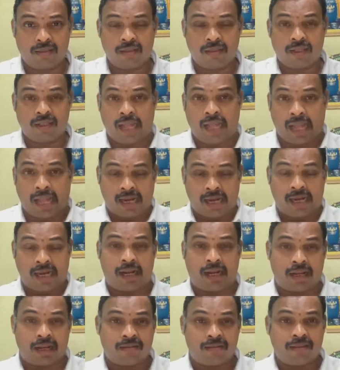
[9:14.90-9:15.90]
and
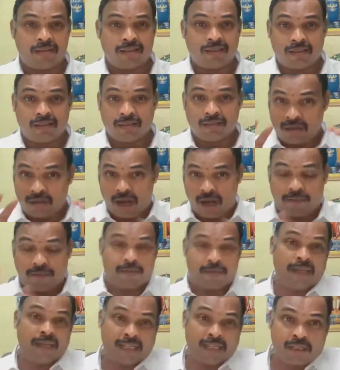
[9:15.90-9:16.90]
not
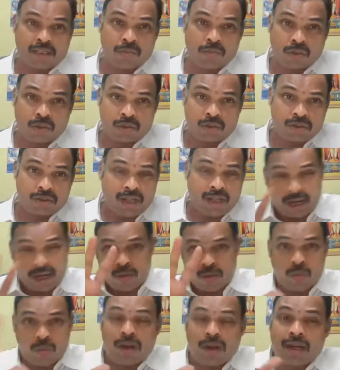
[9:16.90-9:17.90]
from textbooks. I
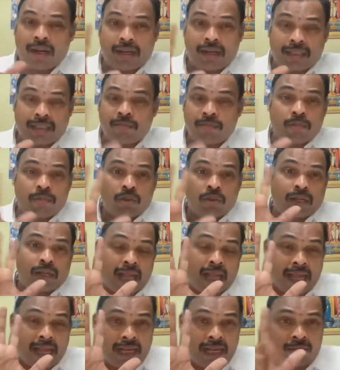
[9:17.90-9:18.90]
don't want them to
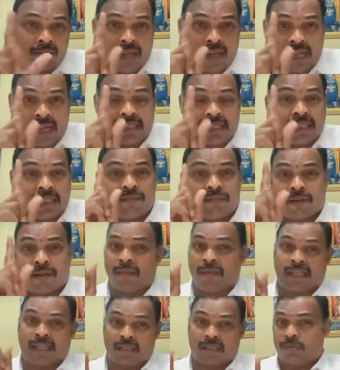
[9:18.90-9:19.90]
come answer from
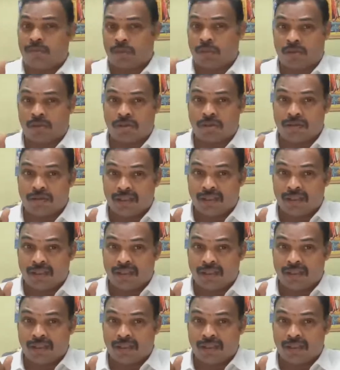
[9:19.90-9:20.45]
textbooks.